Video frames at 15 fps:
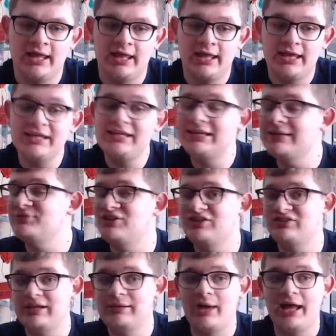He keeps the
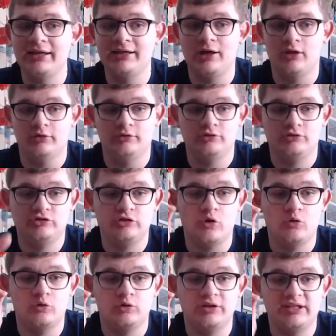same eye color,
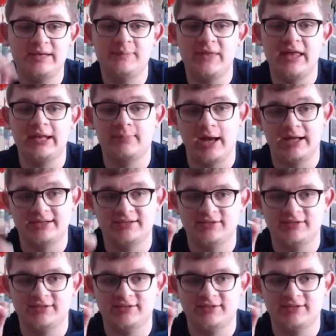so keep that in mind.